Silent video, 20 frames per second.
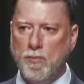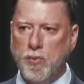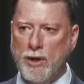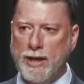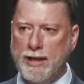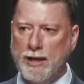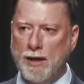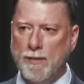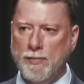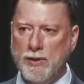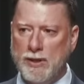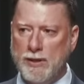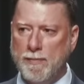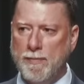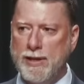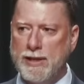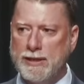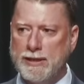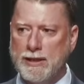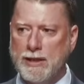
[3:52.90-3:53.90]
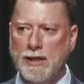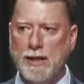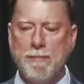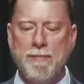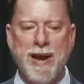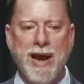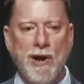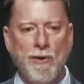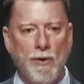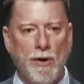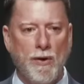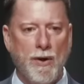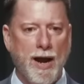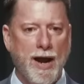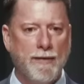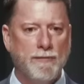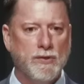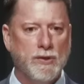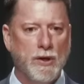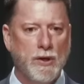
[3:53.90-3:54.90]
break it up into basically
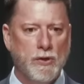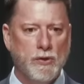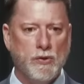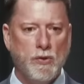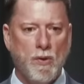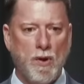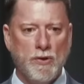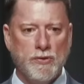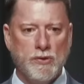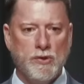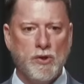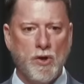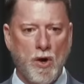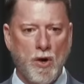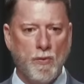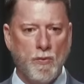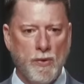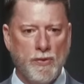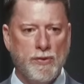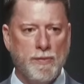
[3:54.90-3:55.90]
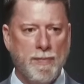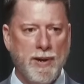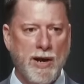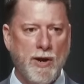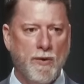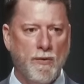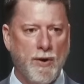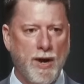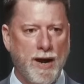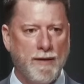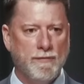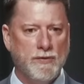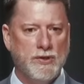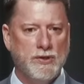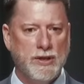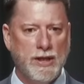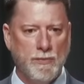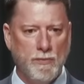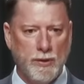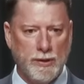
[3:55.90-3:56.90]
paragraphs. So I'll start with the paragraph and
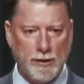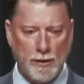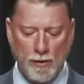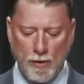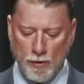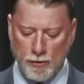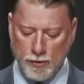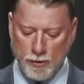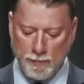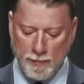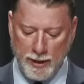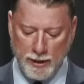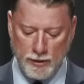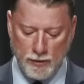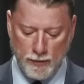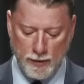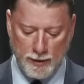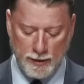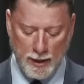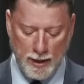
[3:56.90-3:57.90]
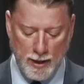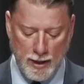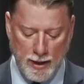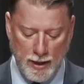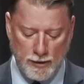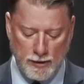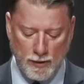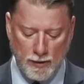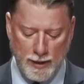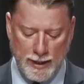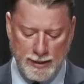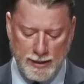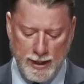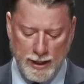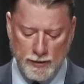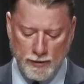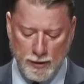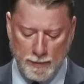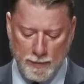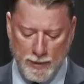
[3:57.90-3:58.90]
see what the larger picture is. So let's
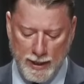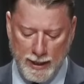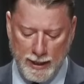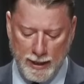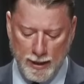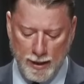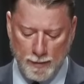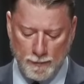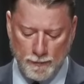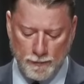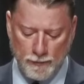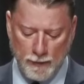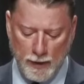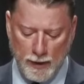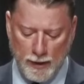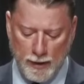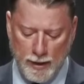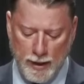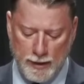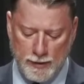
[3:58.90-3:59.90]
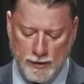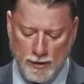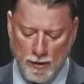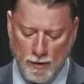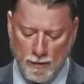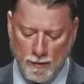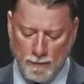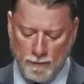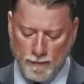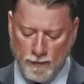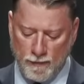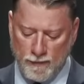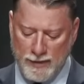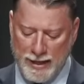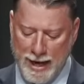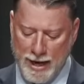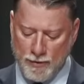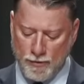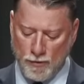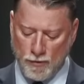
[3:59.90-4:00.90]
actually pick it up in Psalm
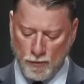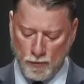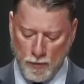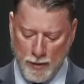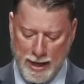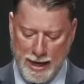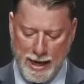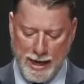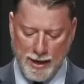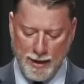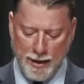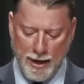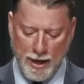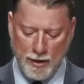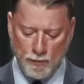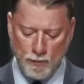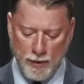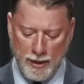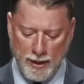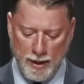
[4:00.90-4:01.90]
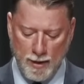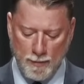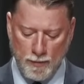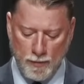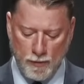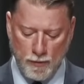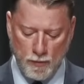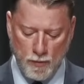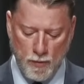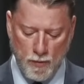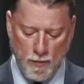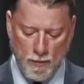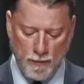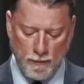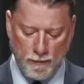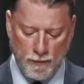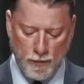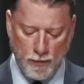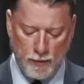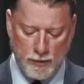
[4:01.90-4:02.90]
58:3 and read up through
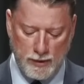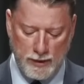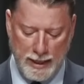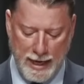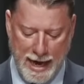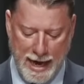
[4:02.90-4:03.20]
verse